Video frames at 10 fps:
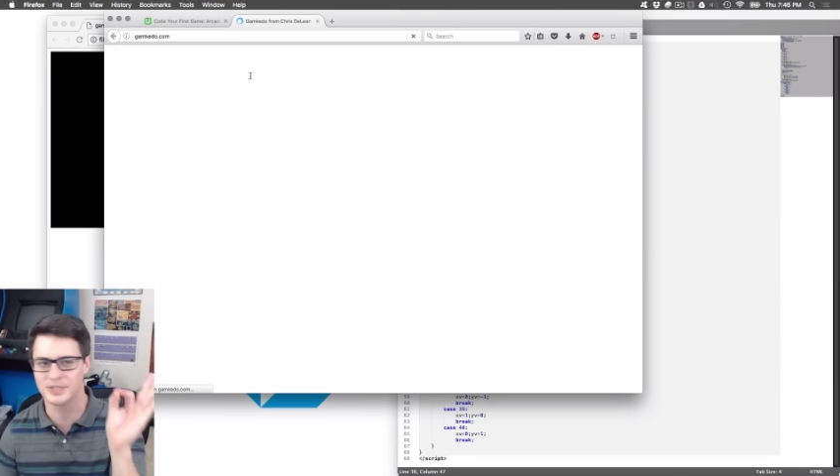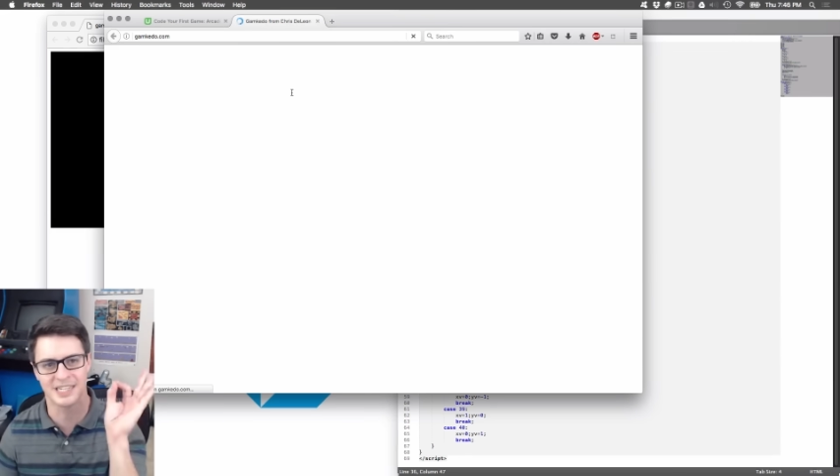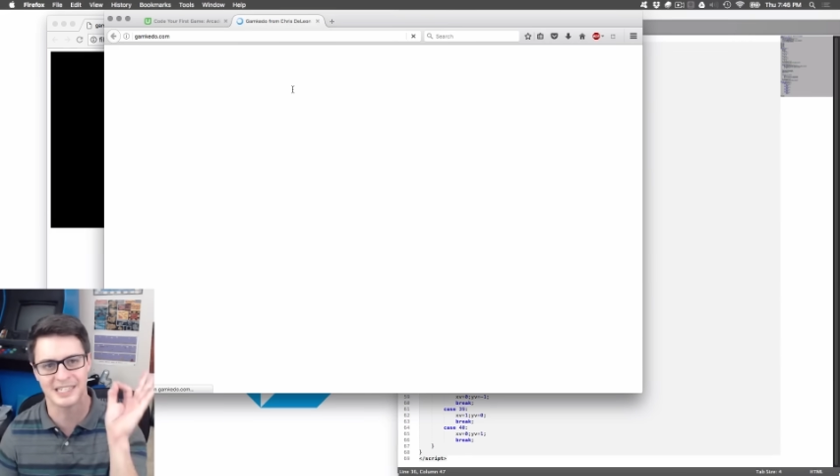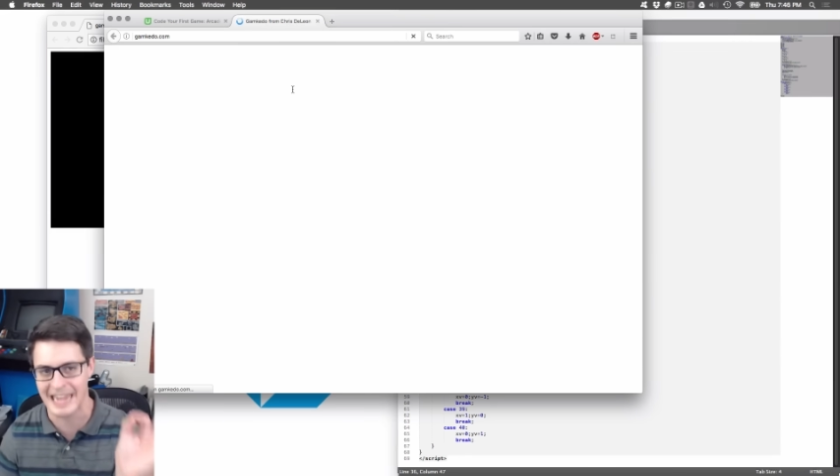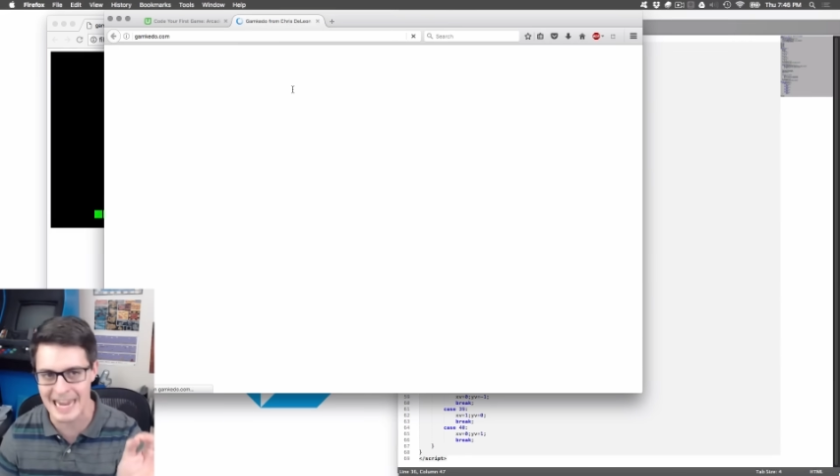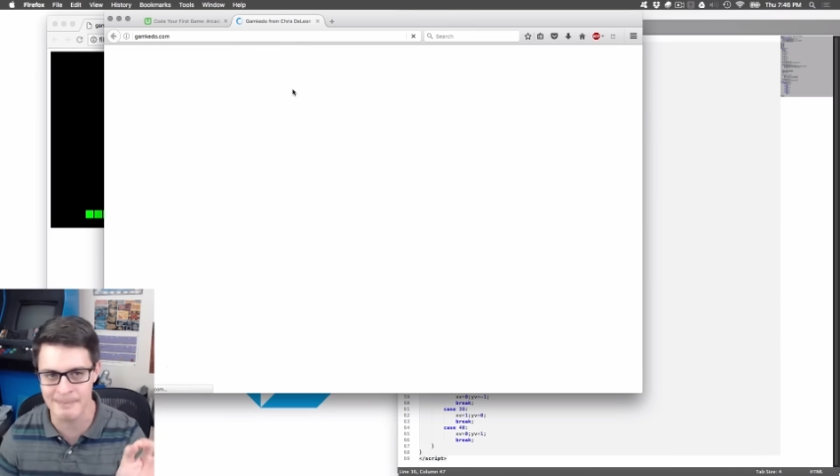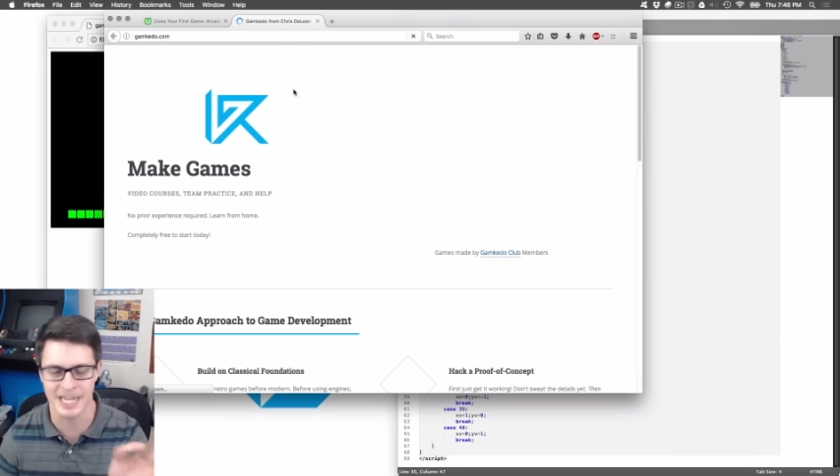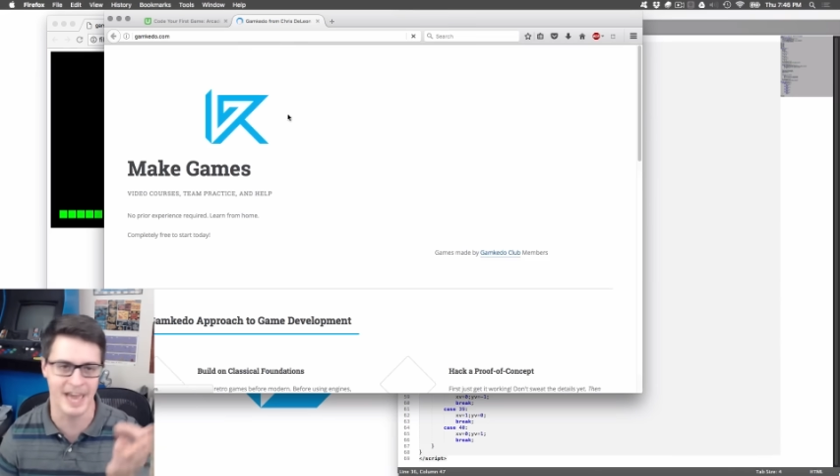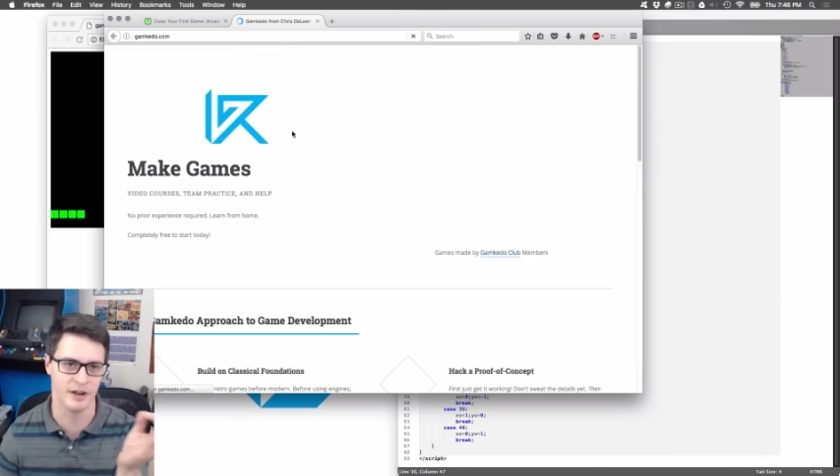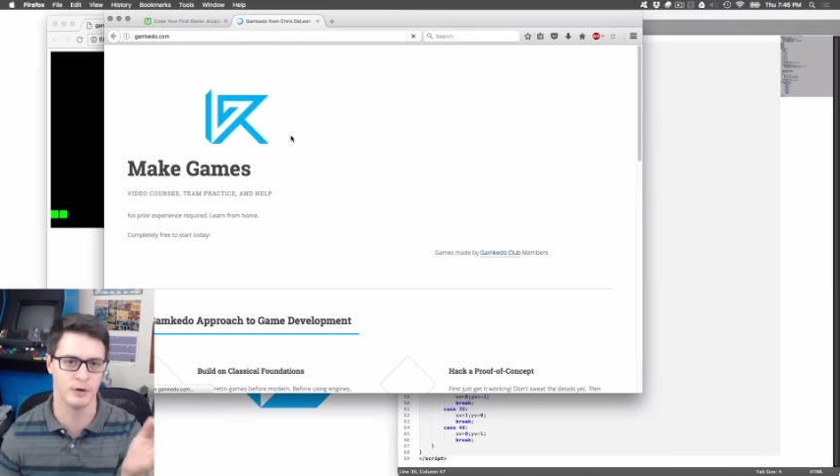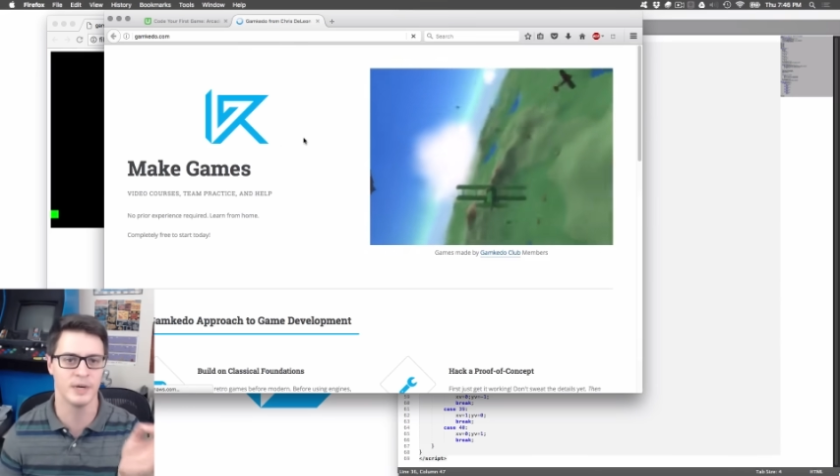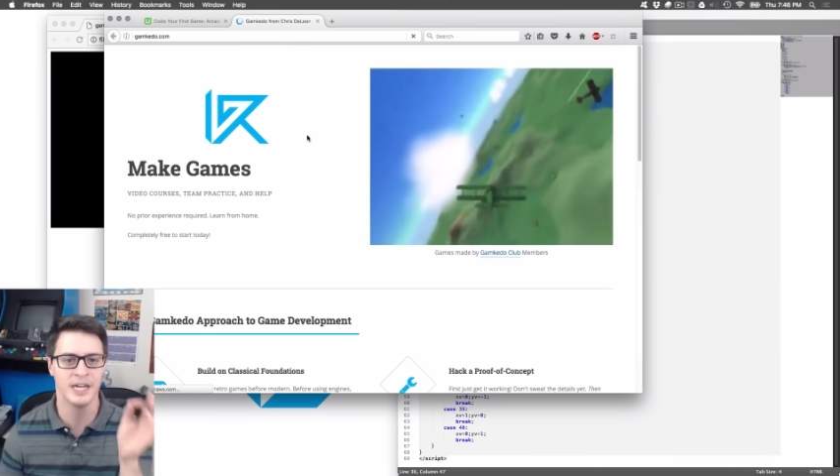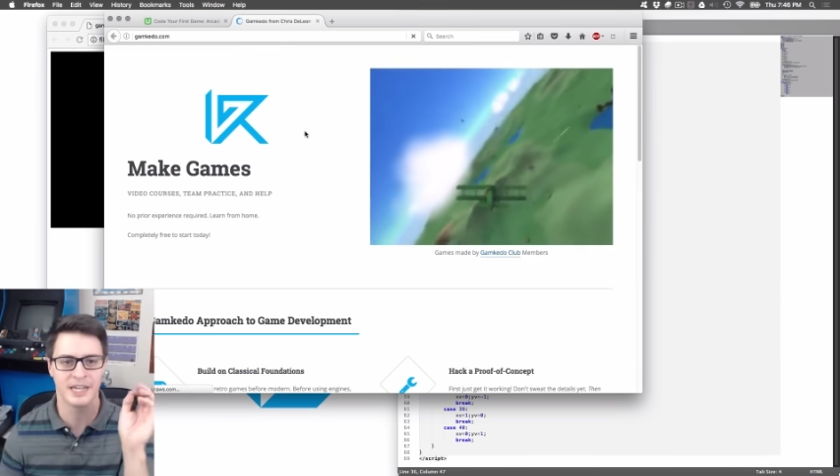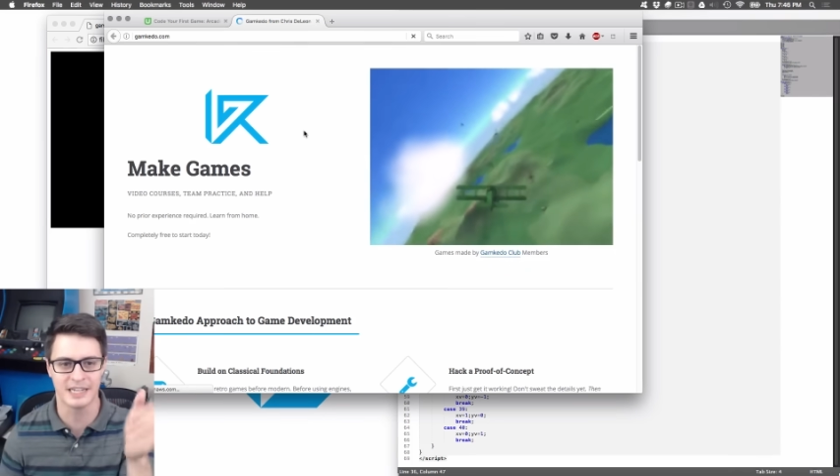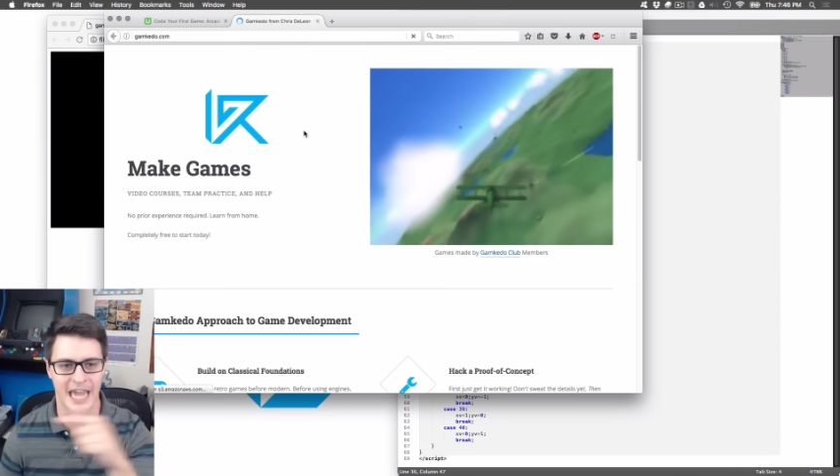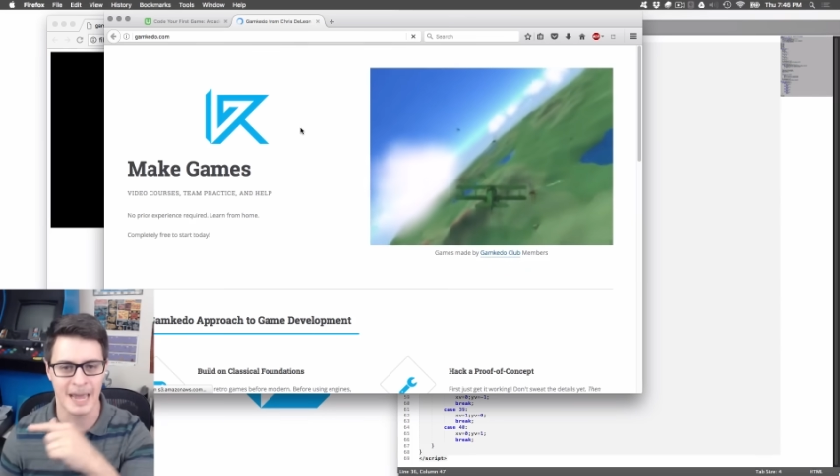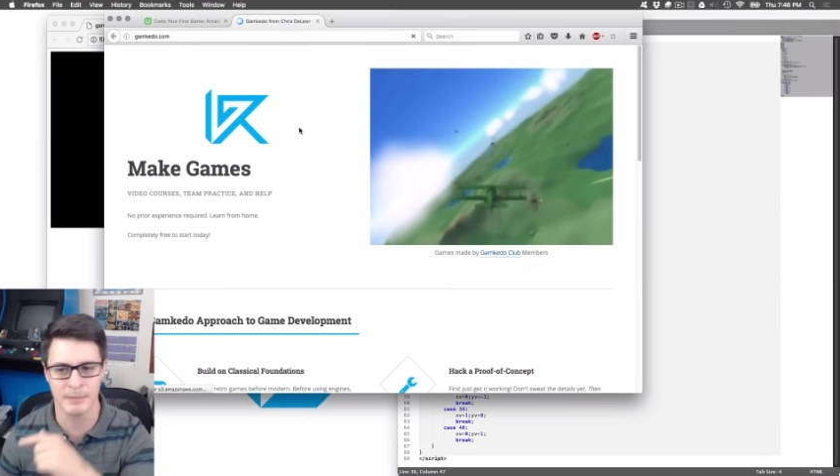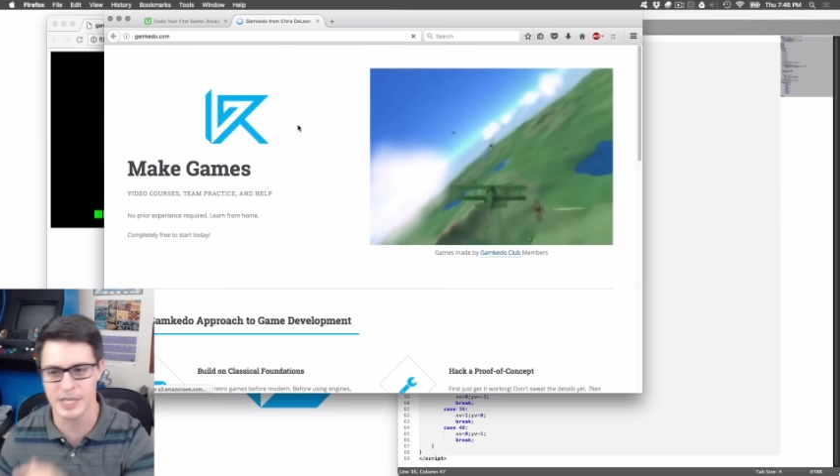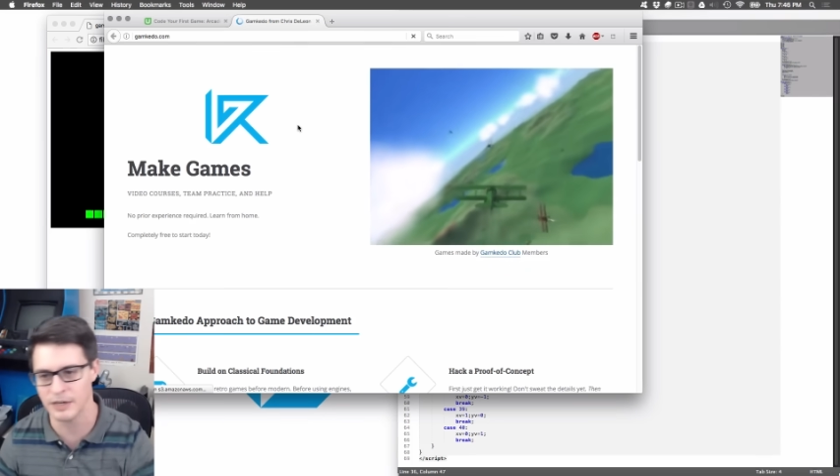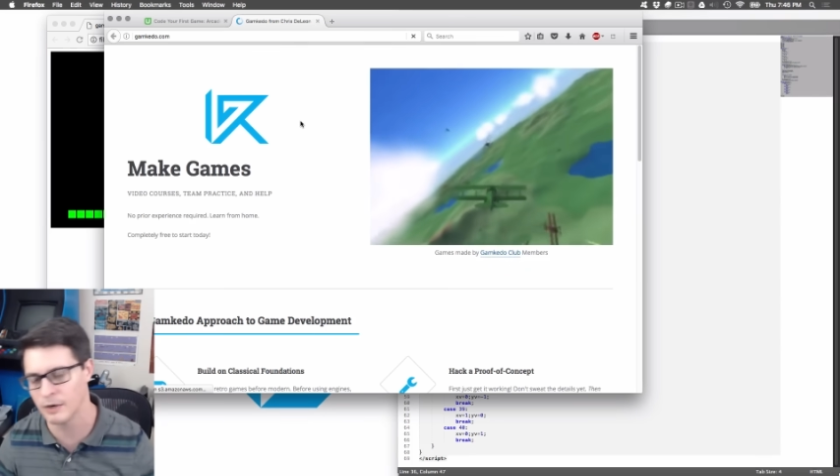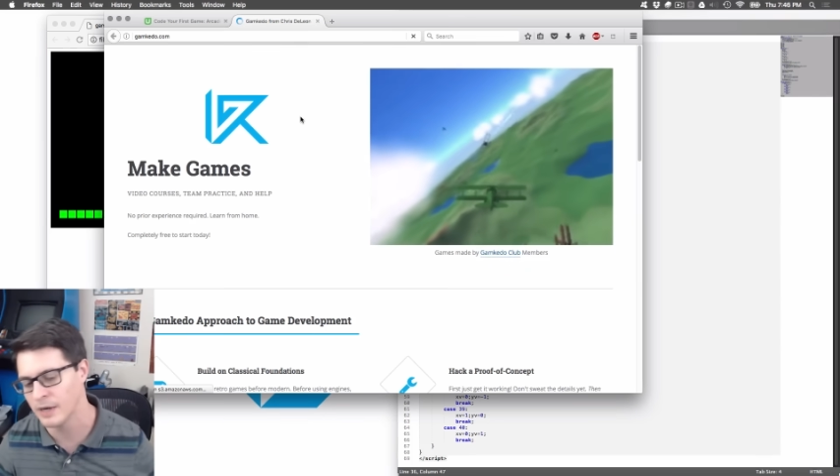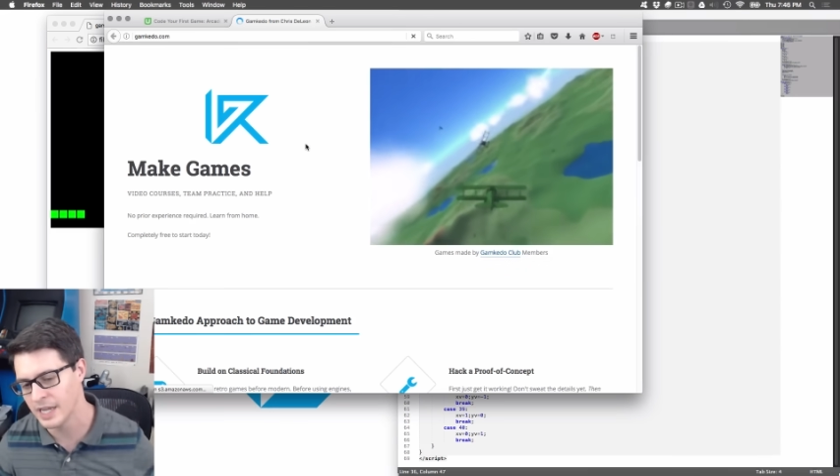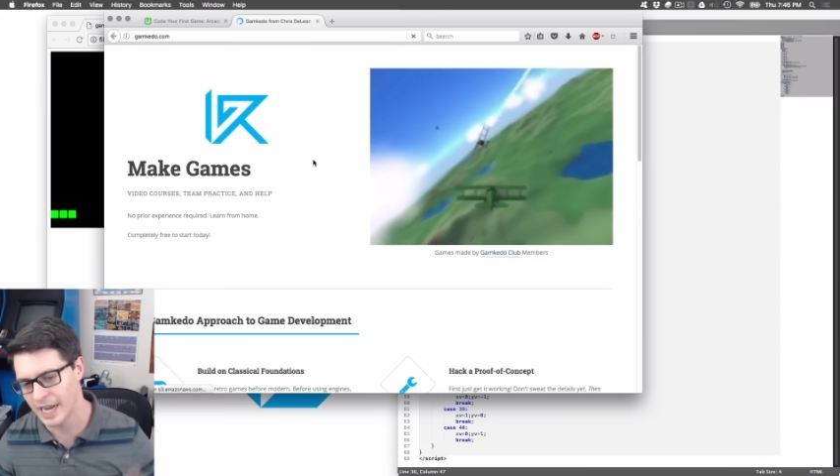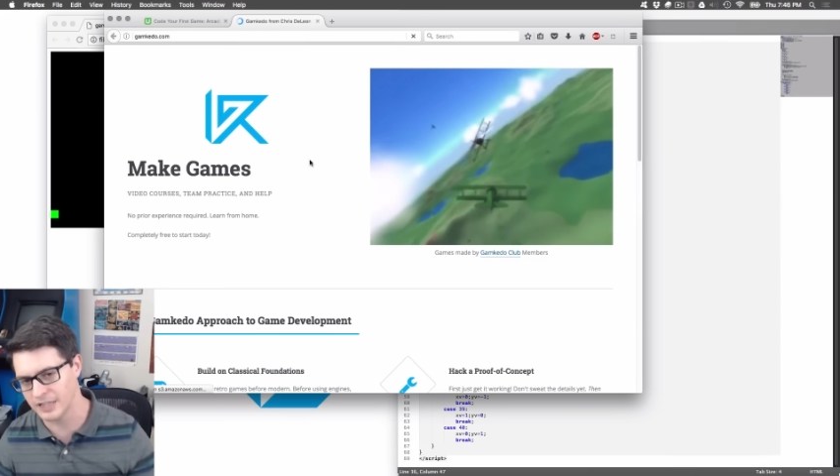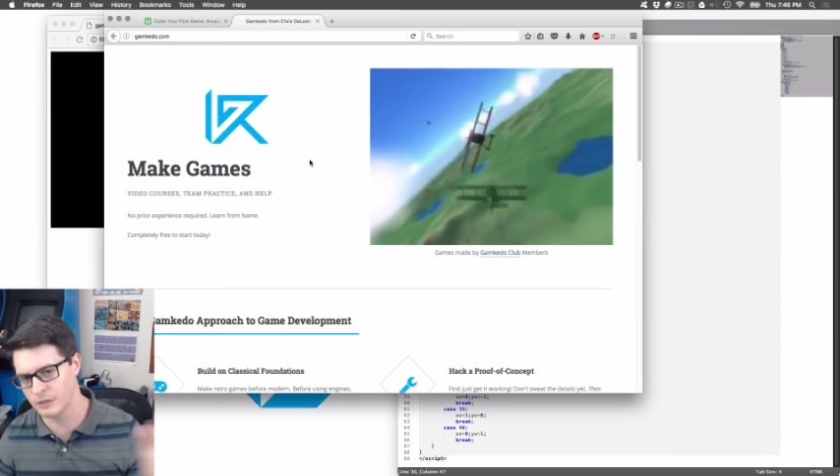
It's not game keto, gam kedo. And